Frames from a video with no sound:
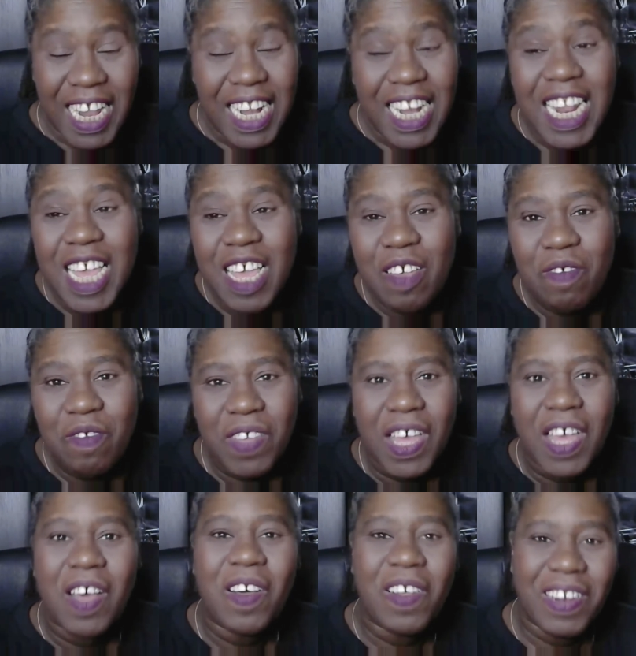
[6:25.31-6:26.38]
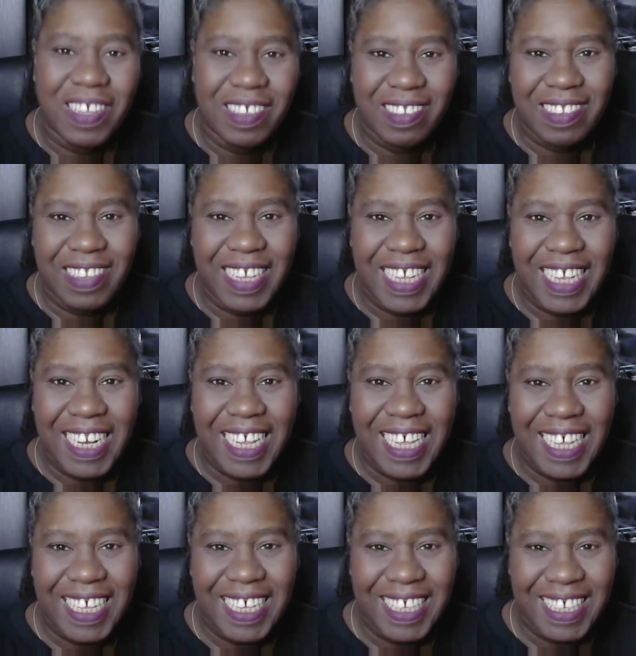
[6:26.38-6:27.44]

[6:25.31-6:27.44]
live holistically.